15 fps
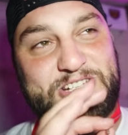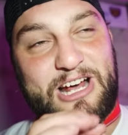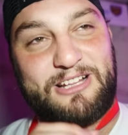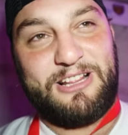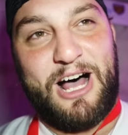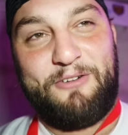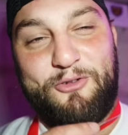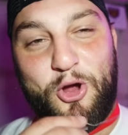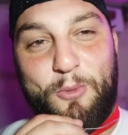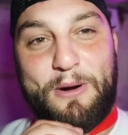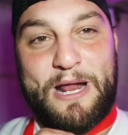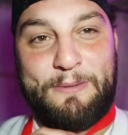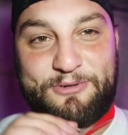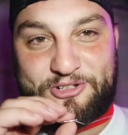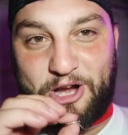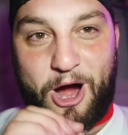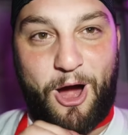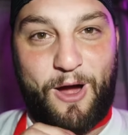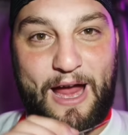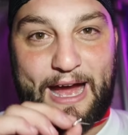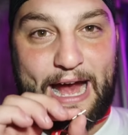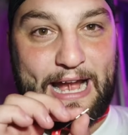I love you, but I'm
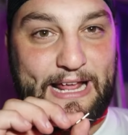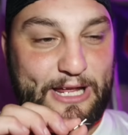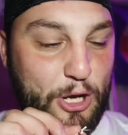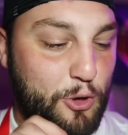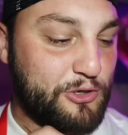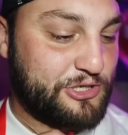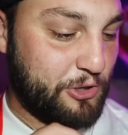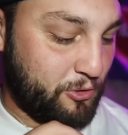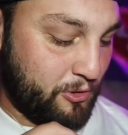sorry. I gotta use you